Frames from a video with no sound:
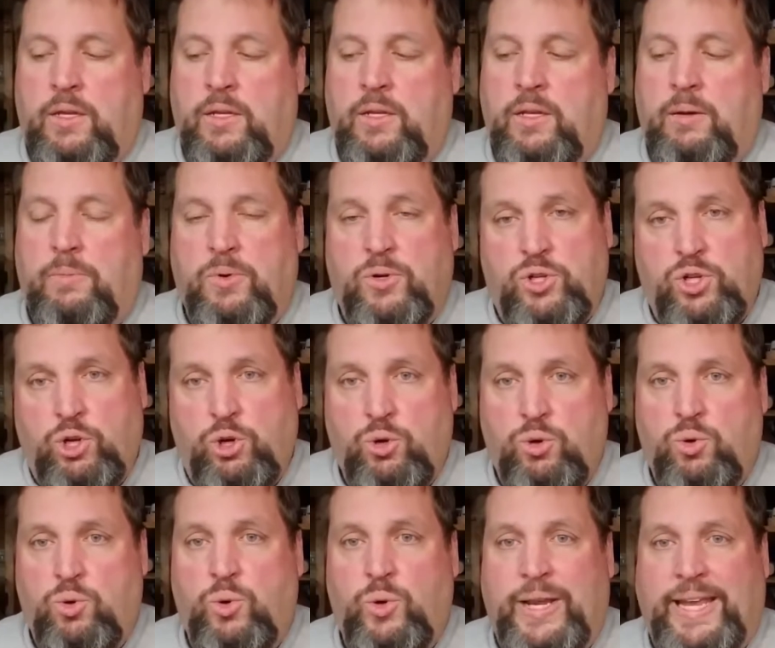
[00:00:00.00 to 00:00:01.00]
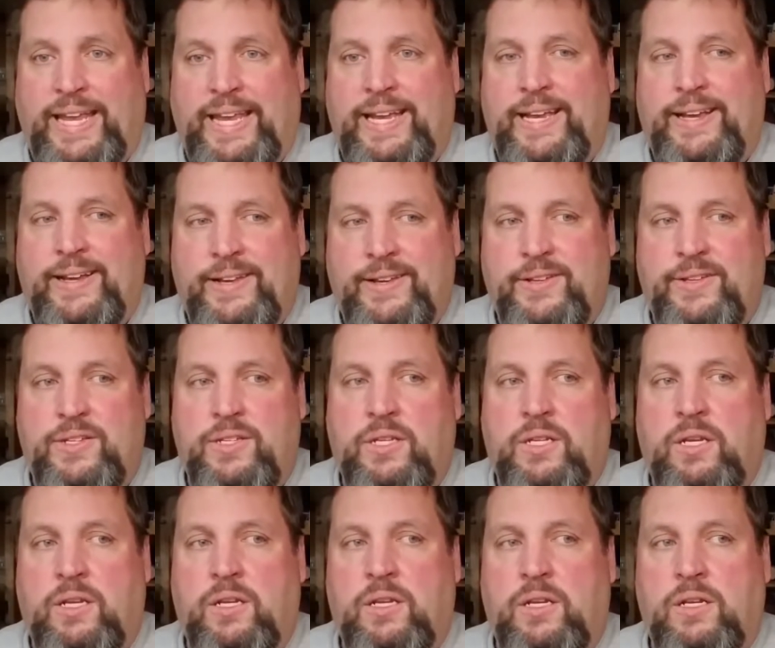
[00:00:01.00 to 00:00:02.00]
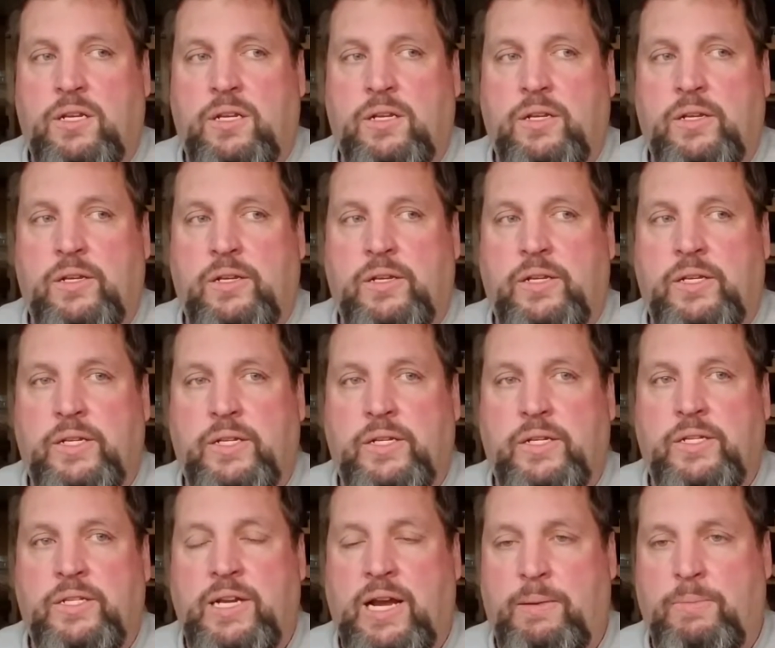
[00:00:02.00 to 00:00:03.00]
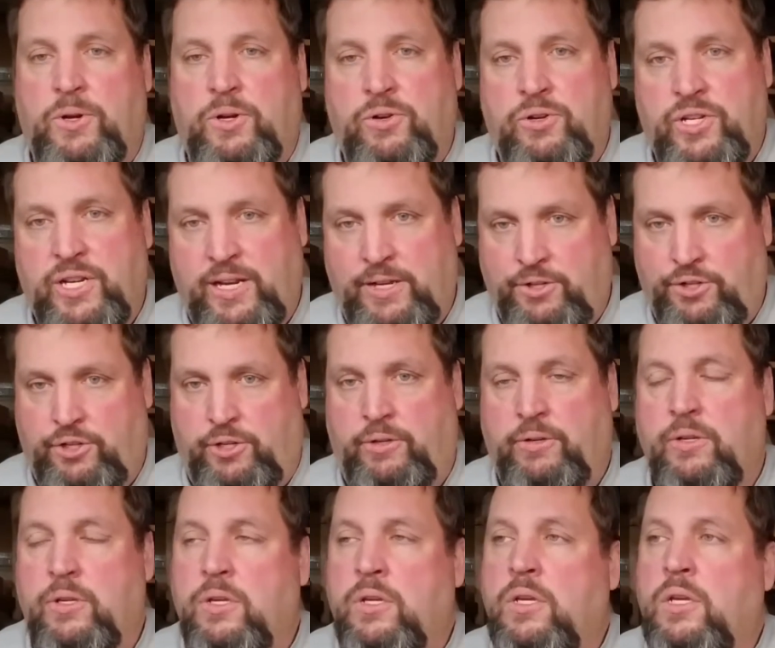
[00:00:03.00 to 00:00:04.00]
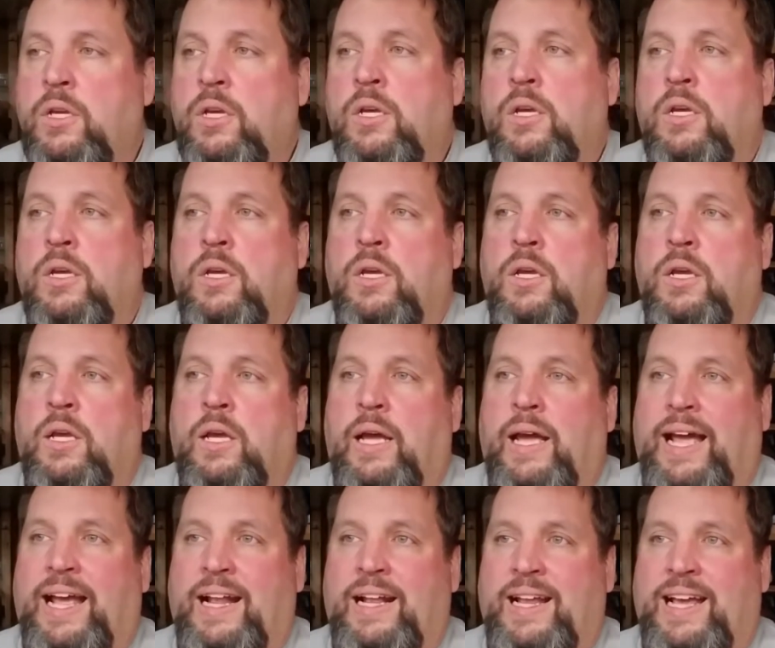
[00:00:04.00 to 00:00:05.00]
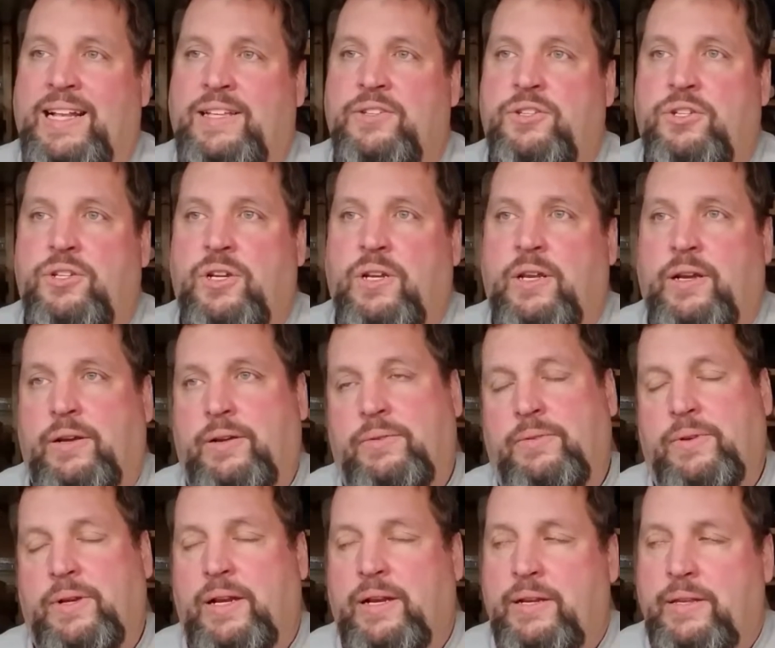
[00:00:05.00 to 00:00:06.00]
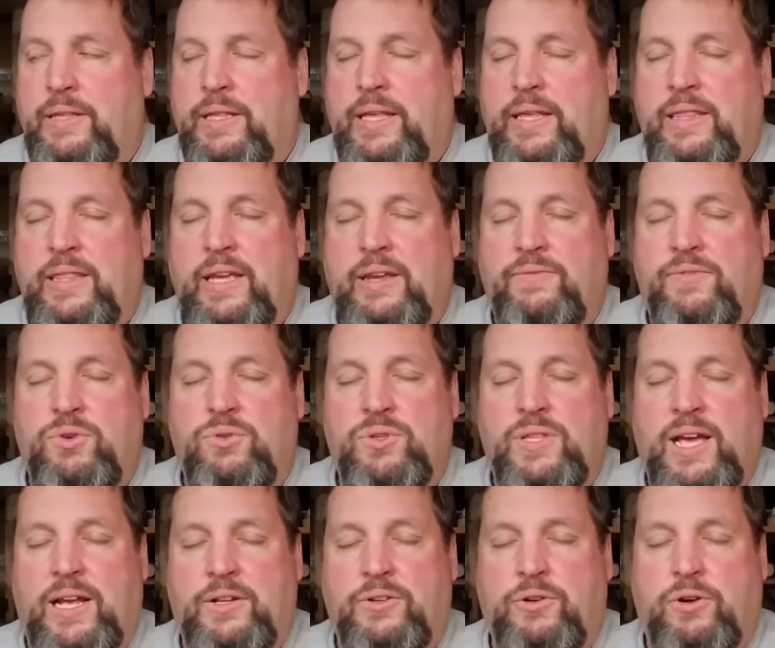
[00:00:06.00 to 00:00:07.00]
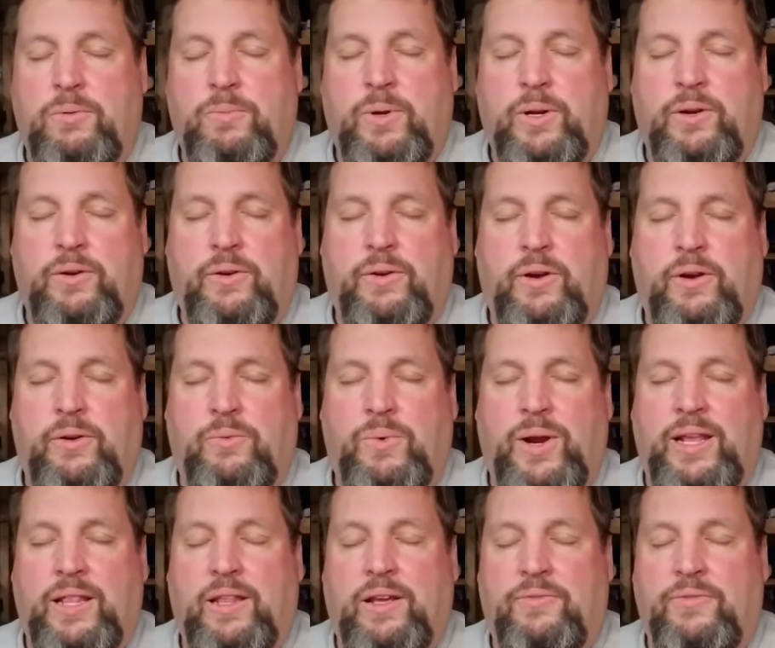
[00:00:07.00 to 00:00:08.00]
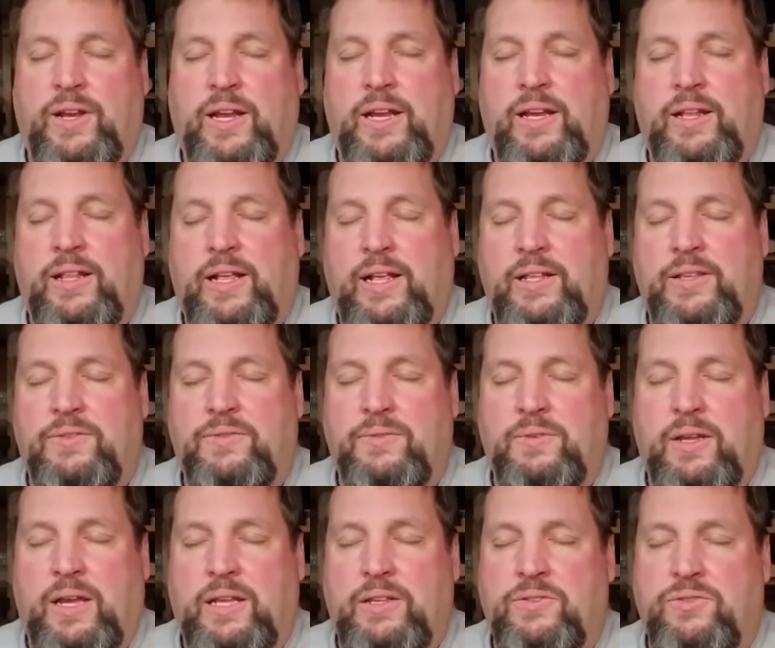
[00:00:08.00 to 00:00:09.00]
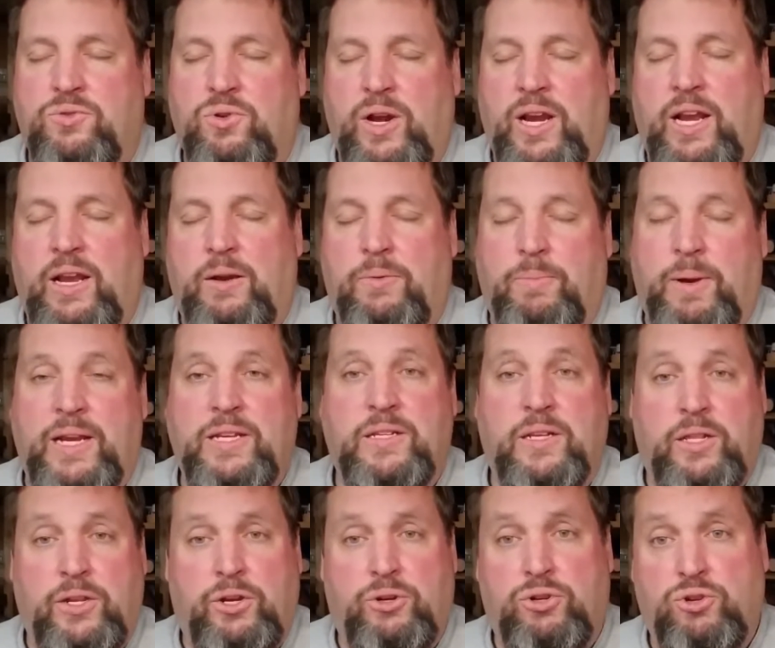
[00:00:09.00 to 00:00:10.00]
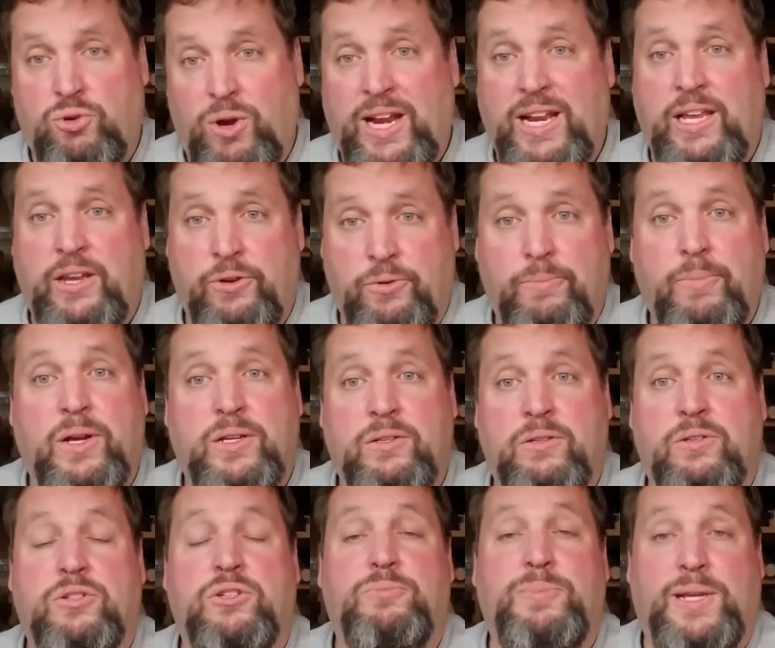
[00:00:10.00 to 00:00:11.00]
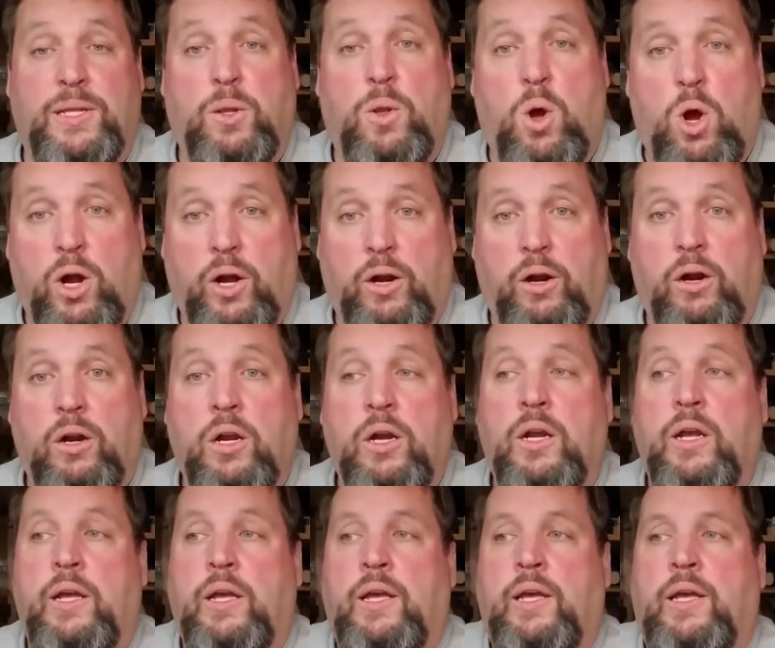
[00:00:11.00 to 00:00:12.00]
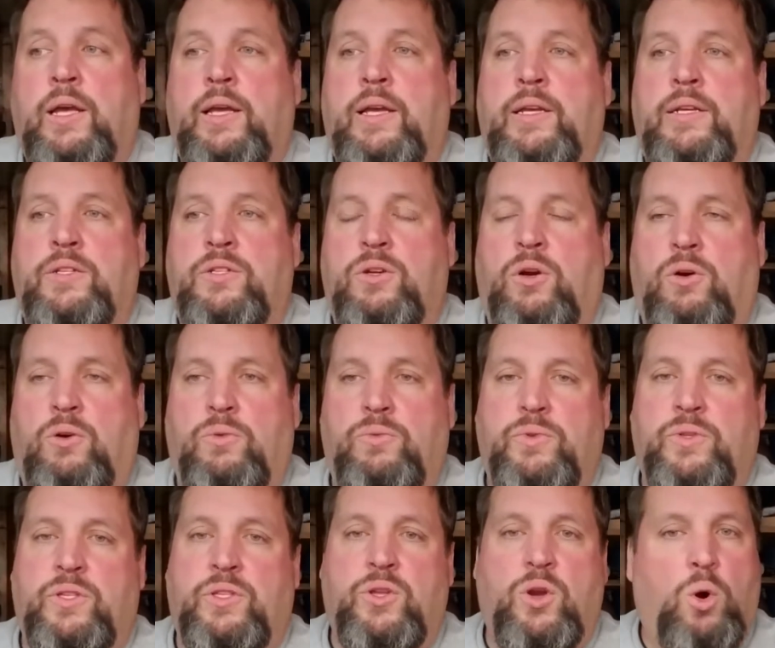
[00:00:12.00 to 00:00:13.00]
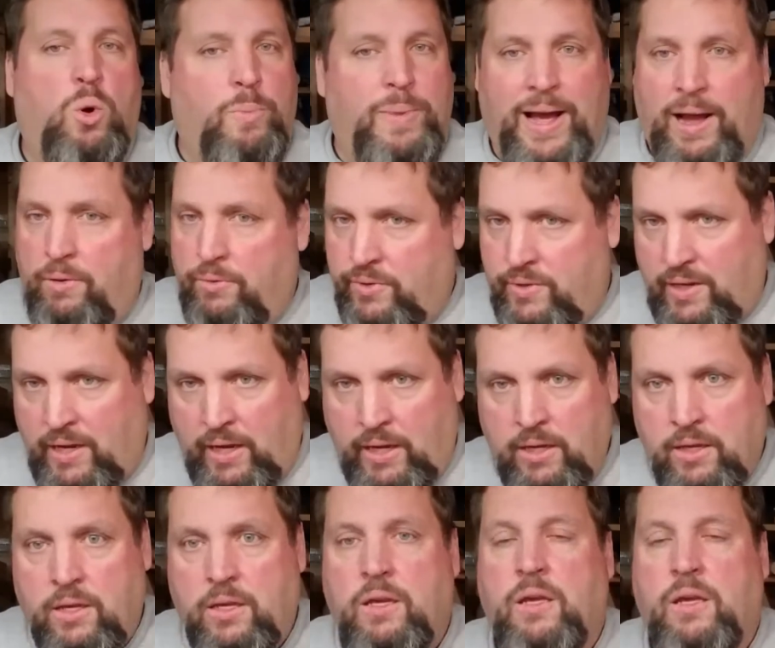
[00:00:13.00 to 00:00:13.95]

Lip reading: Number two is time under tension, and that's just, they've used that term on weightlifting, and that's basically you're training your muscles to be longer. So no bouncing,